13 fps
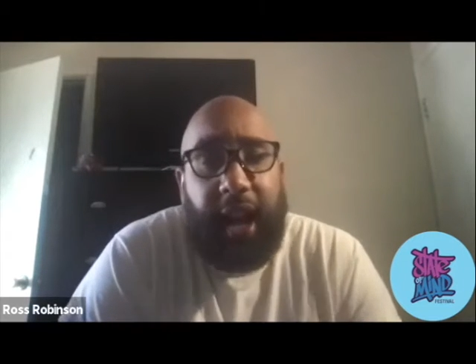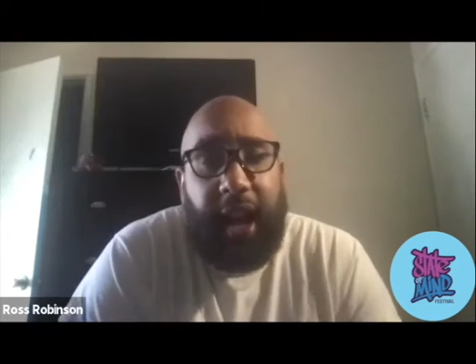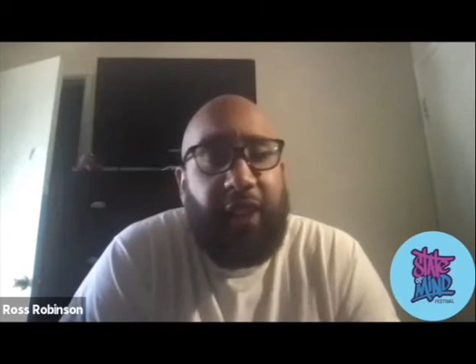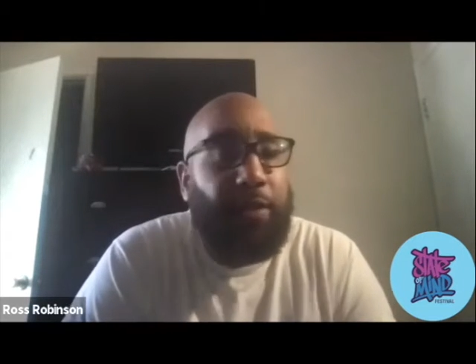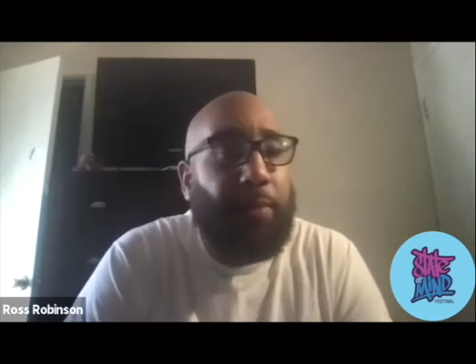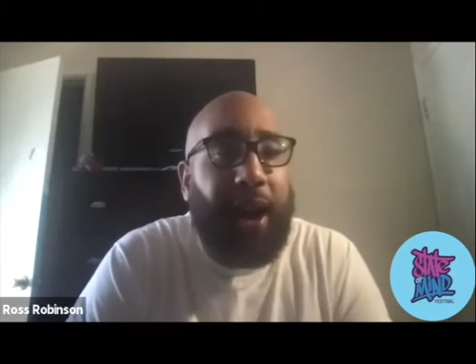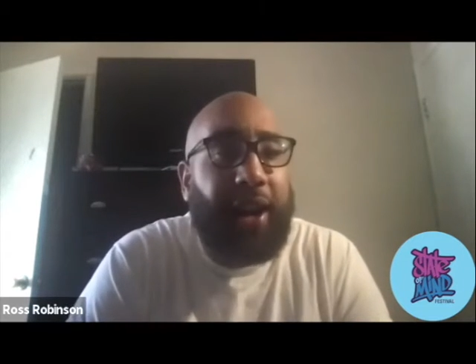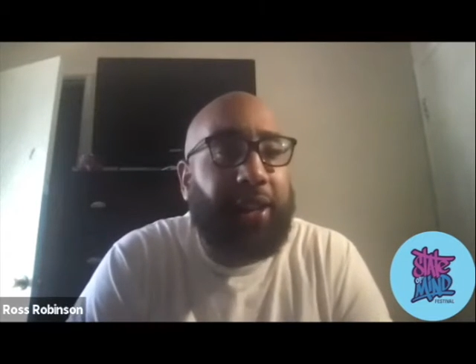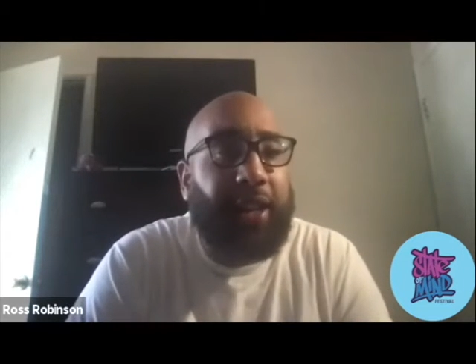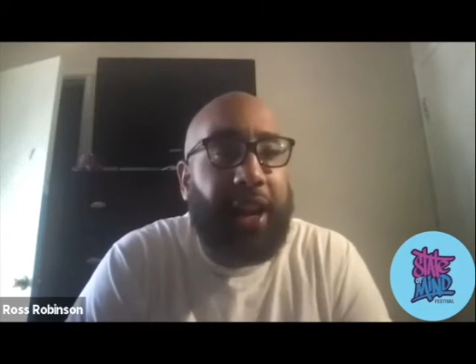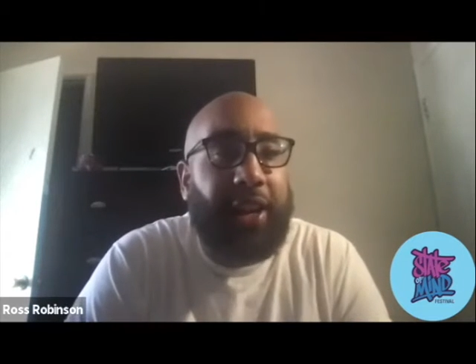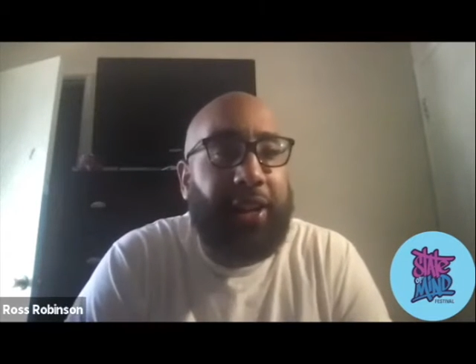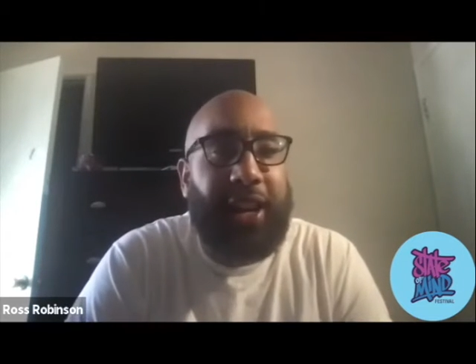everybody
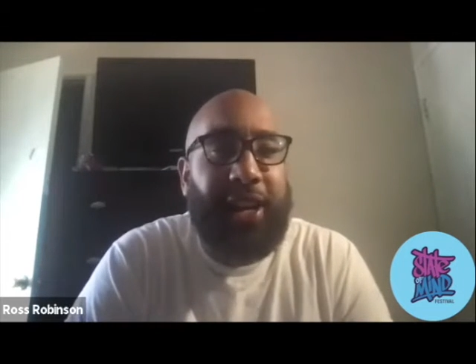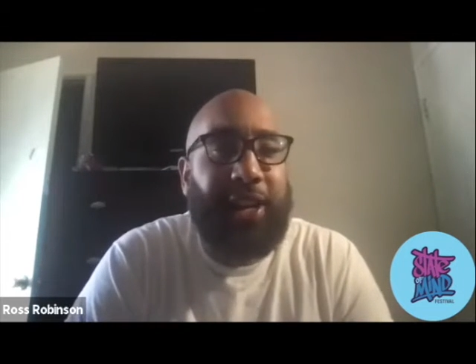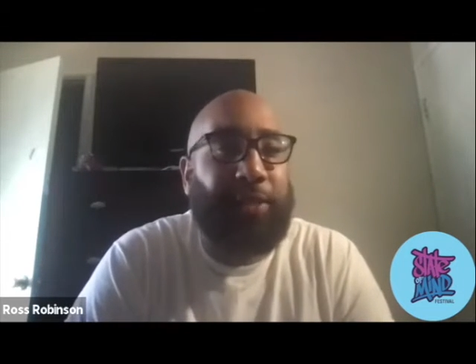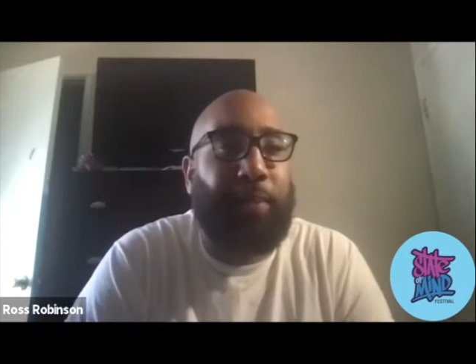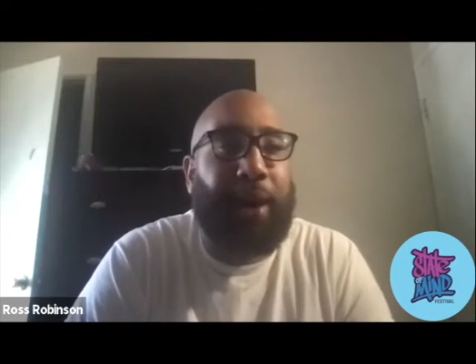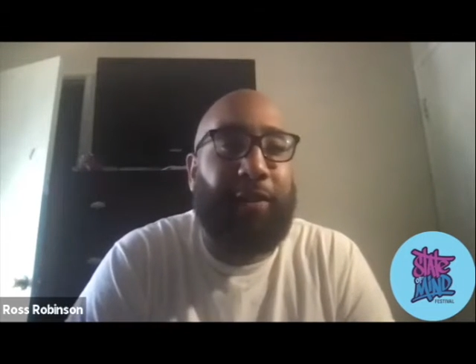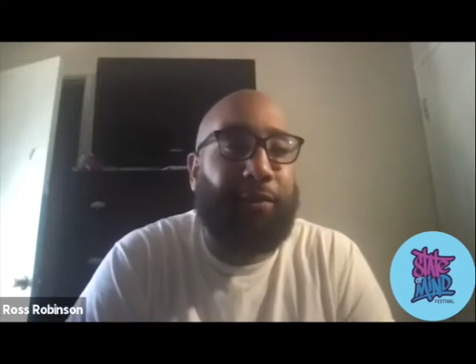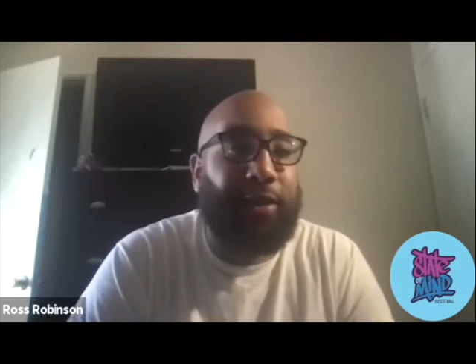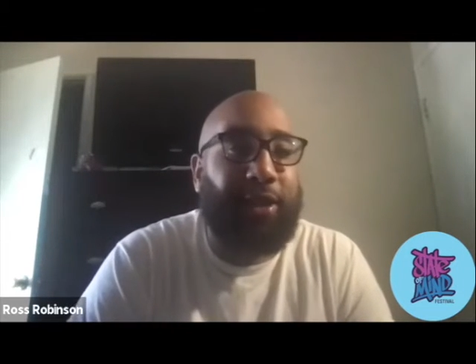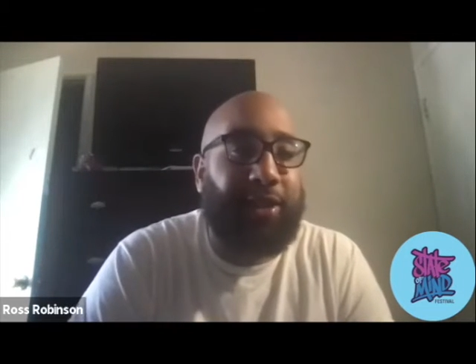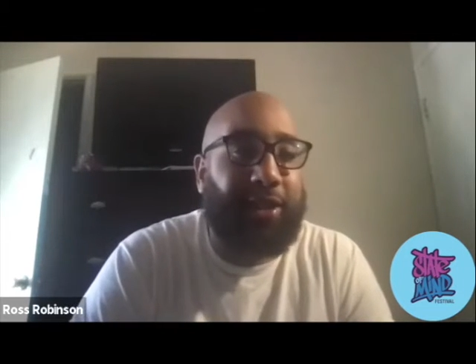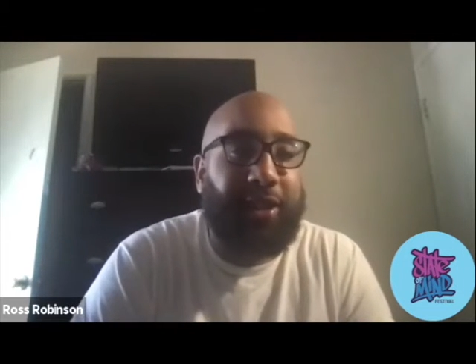like needs mindfulness.